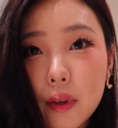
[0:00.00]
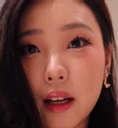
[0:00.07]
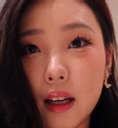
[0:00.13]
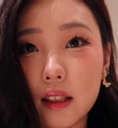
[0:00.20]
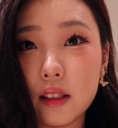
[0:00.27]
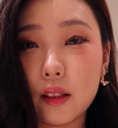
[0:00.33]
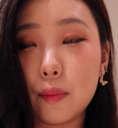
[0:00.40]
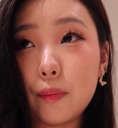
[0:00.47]
Yeah,
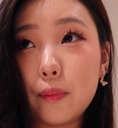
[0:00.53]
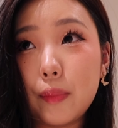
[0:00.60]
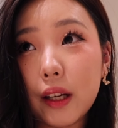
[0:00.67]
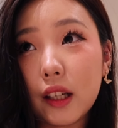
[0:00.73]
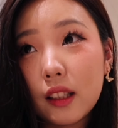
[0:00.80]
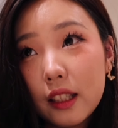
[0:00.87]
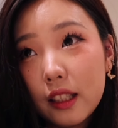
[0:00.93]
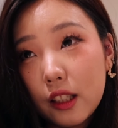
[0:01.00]
it's
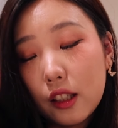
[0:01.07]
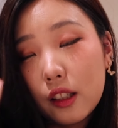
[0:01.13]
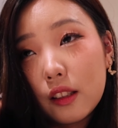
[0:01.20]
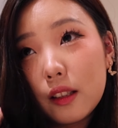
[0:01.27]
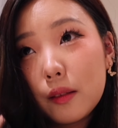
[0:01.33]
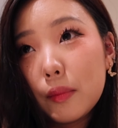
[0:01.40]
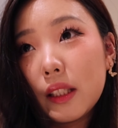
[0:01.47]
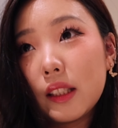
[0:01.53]
barely
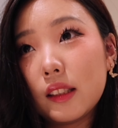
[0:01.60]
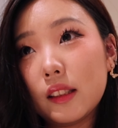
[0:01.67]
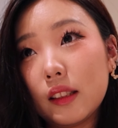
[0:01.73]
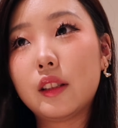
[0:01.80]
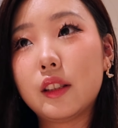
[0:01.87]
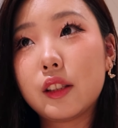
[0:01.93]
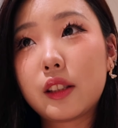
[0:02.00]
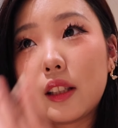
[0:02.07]
curling
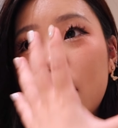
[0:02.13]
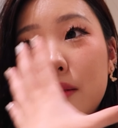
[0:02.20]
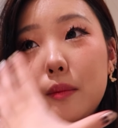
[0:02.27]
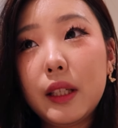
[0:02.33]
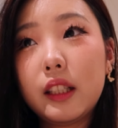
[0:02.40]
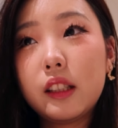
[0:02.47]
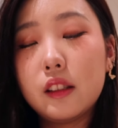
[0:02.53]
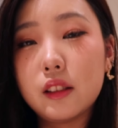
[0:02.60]
because this side of
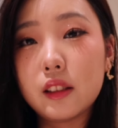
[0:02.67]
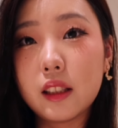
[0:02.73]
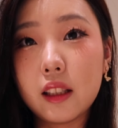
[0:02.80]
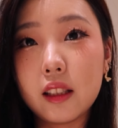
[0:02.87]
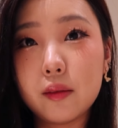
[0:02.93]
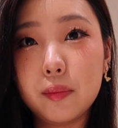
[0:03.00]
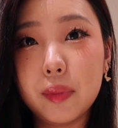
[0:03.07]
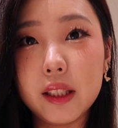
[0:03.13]
my hair is
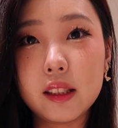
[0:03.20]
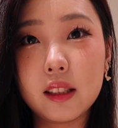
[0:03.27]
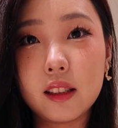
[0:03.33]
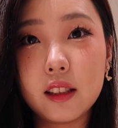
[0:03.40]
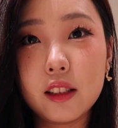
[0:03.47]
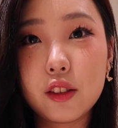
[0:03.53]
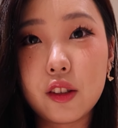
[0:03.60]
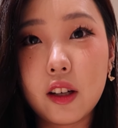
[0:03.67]
like
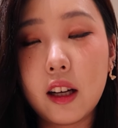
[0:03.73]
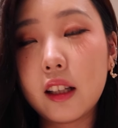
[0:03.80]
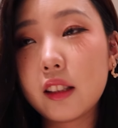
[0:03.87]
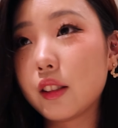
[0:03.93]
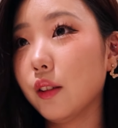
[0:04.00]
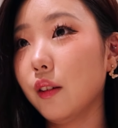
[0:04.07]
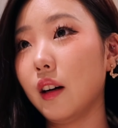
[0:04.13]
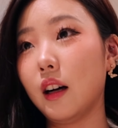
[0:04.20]
basically dry,
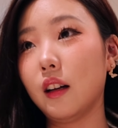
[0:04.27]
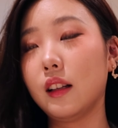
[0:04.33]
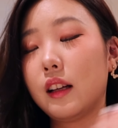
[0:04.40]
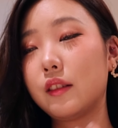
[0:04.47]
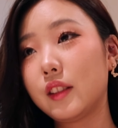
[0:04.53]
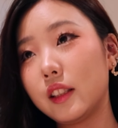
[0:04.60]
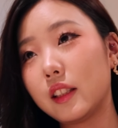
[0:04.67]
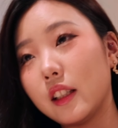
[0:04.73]
so I'll
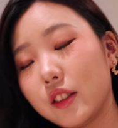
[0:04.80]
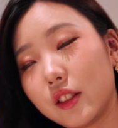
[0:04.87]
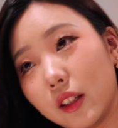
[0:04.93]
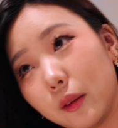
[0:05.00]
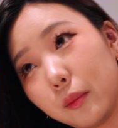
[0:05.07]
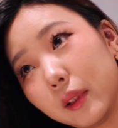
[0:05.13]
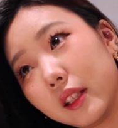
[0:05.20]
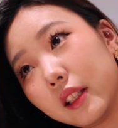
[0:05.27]
have to touch it
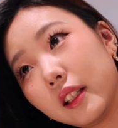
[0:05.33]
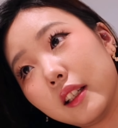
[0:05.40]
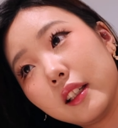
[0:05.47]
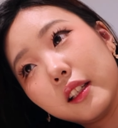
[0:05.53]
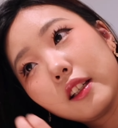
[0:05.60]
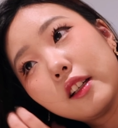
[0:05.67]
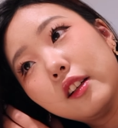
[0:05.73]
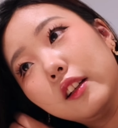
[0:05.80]
up with
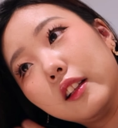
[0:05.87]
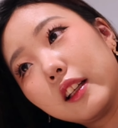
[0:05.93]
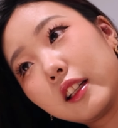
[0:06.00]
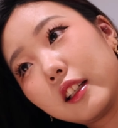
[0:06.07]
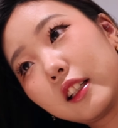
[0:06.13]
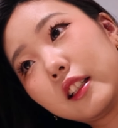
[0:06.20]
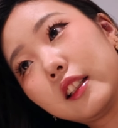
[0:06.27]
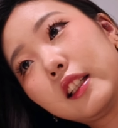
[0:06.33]
the curling
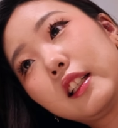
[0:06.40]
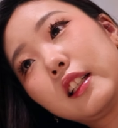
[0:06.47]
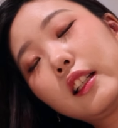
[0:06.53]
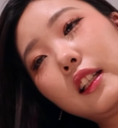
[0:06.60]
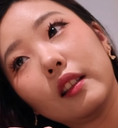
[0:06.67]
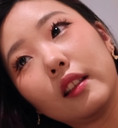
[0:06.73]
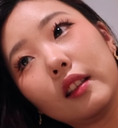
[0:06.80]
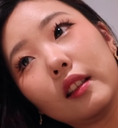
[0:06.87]
iron later.